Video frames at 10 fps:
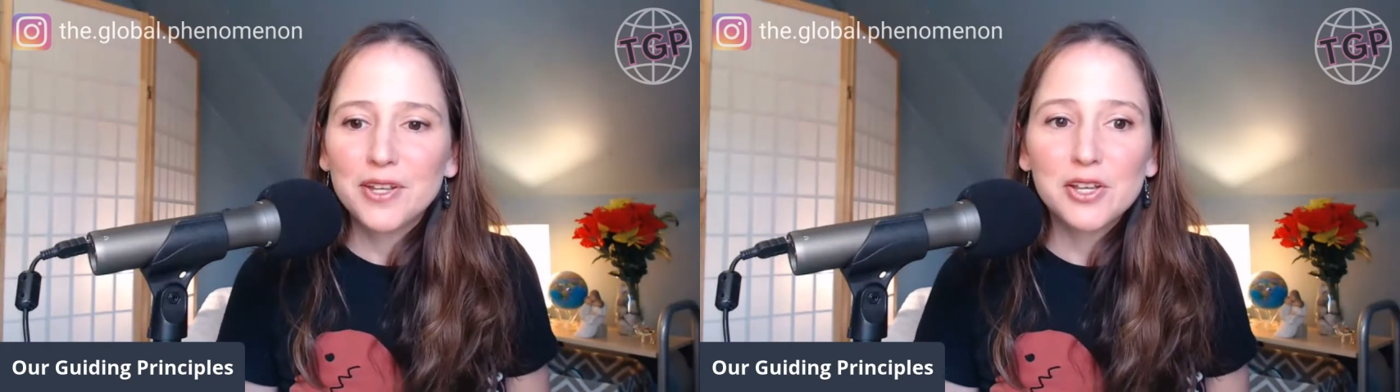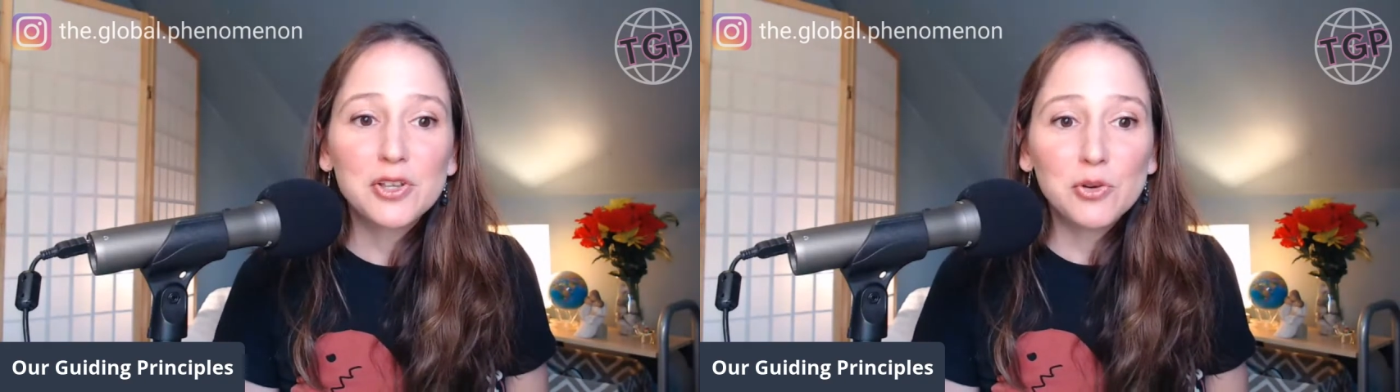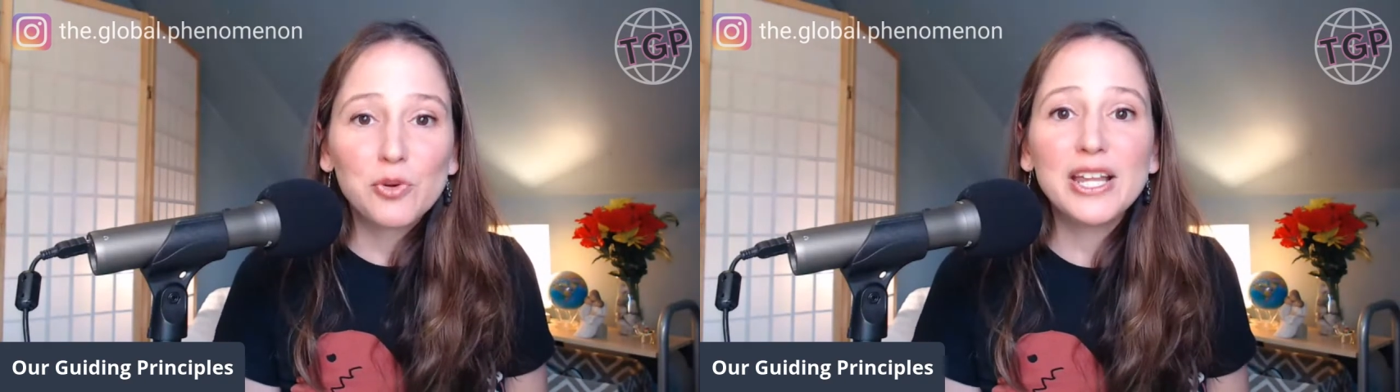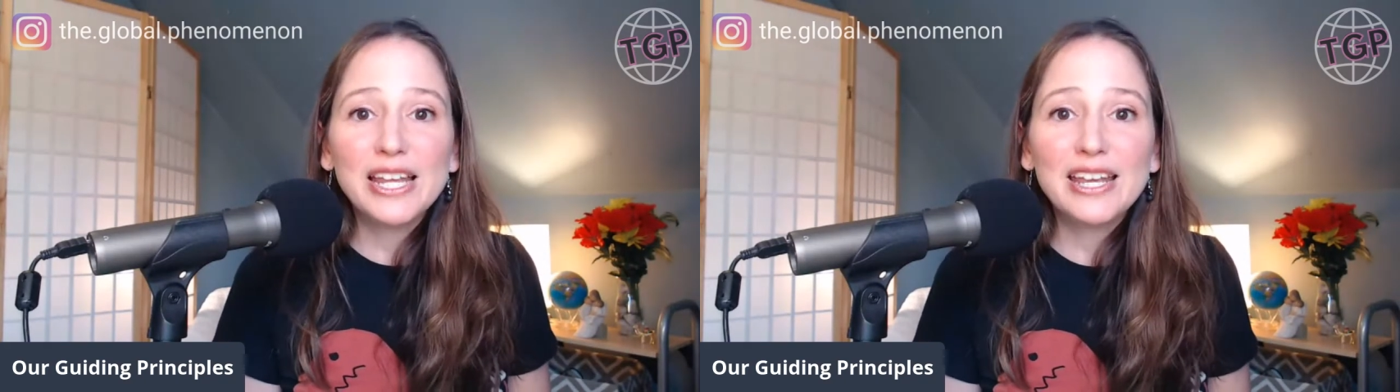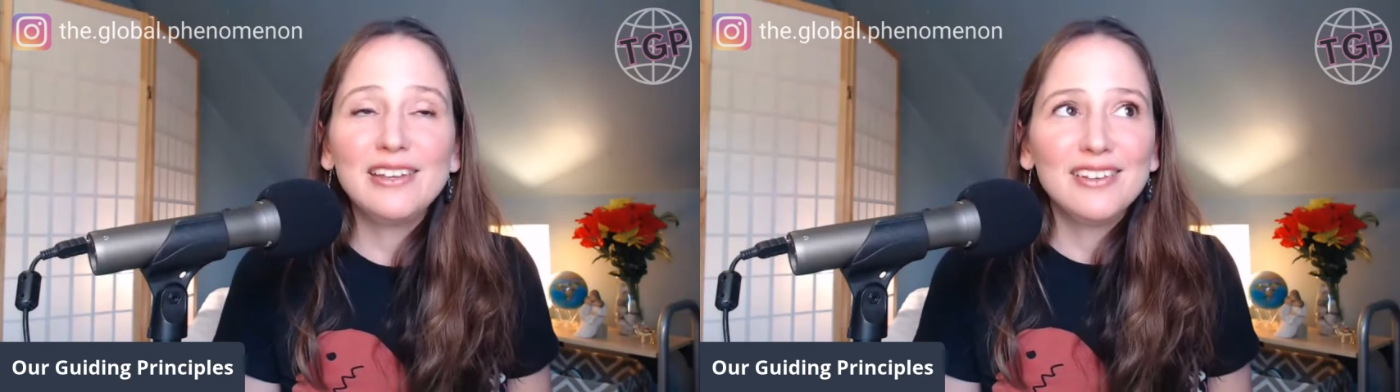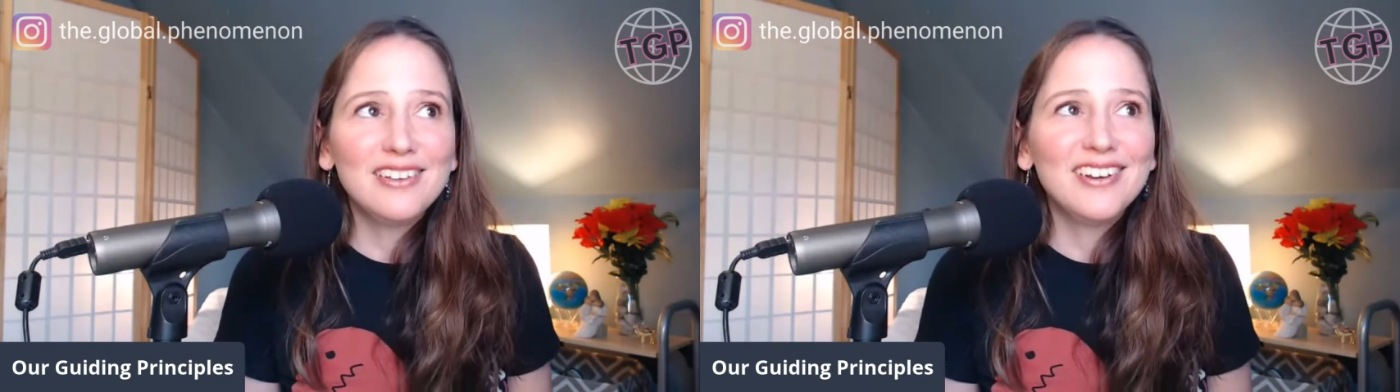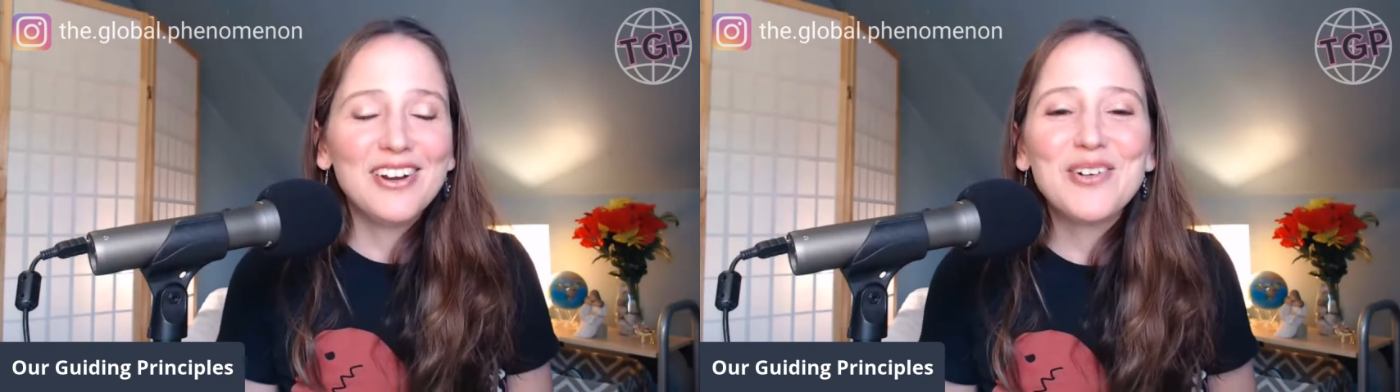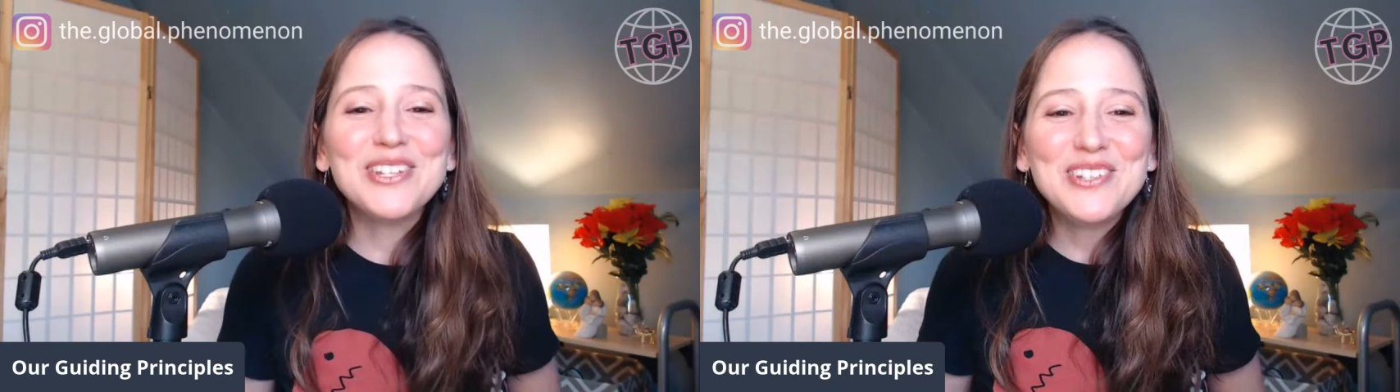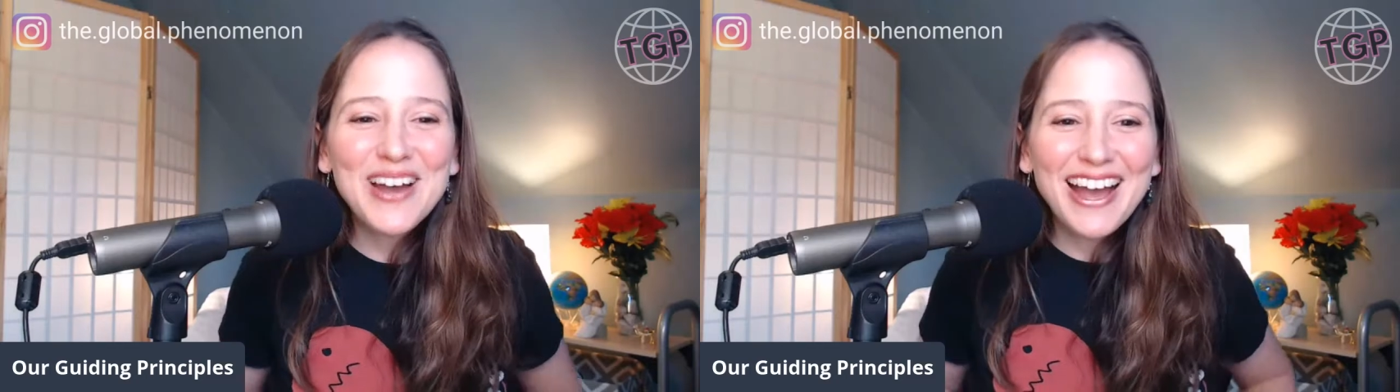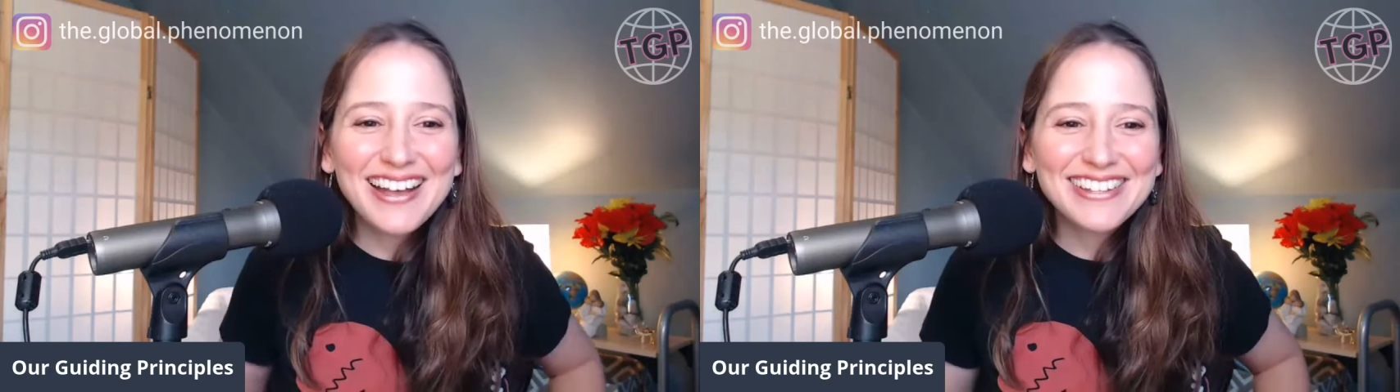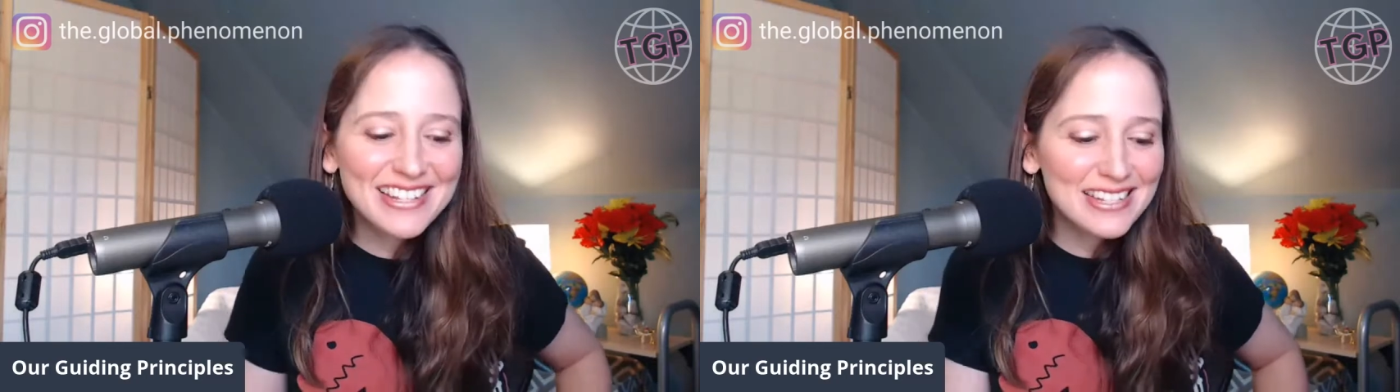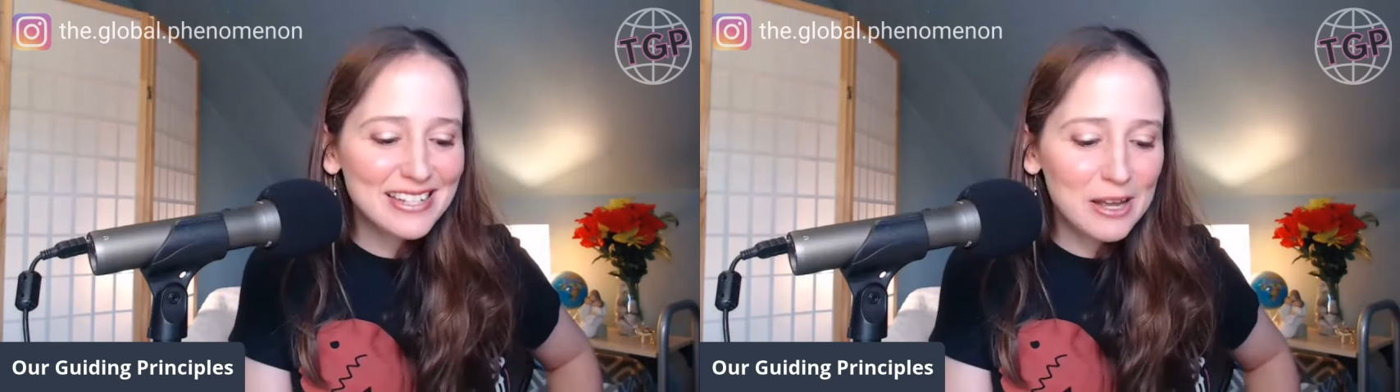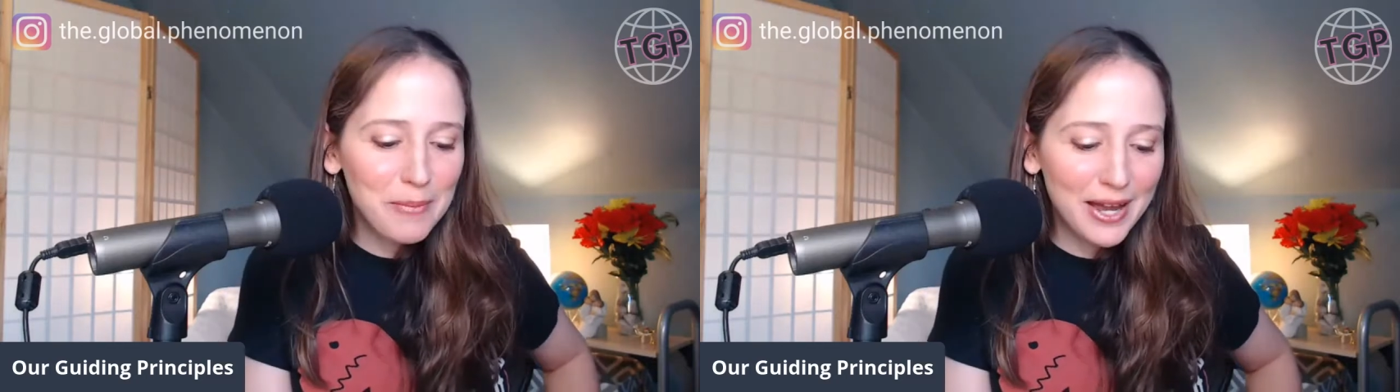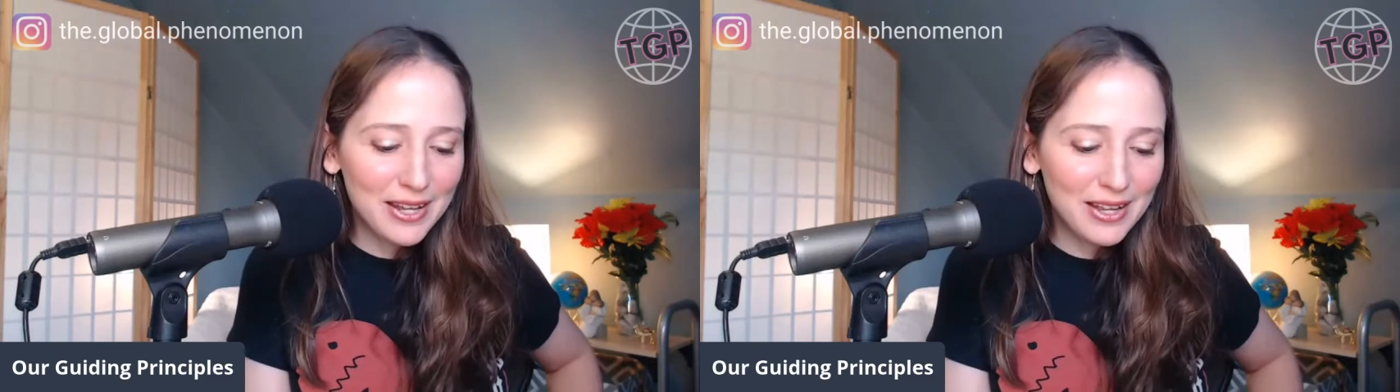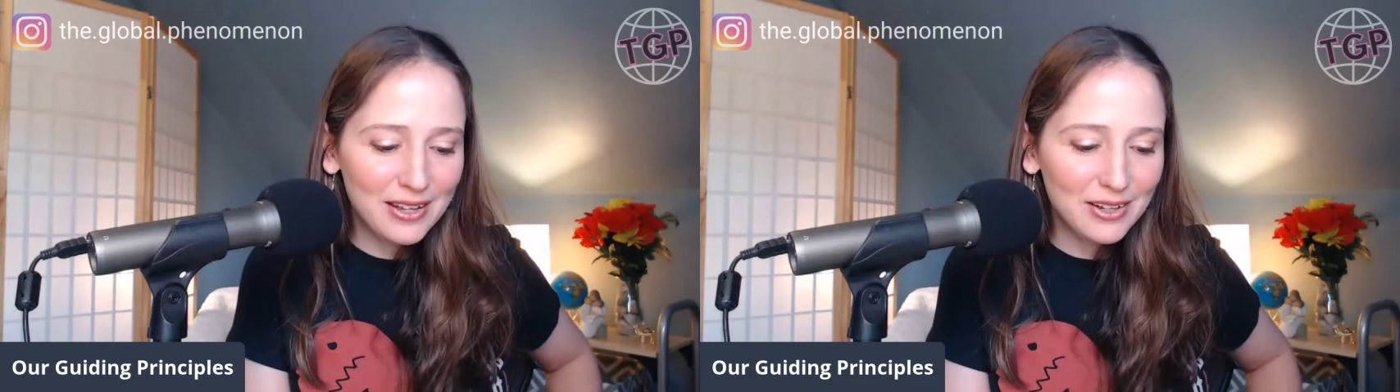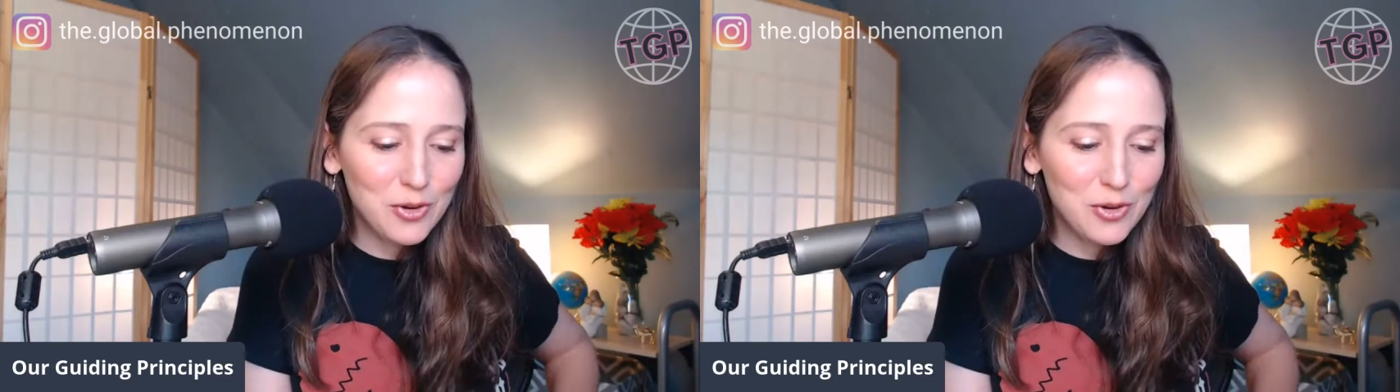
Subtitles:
Because really, when you ask somebody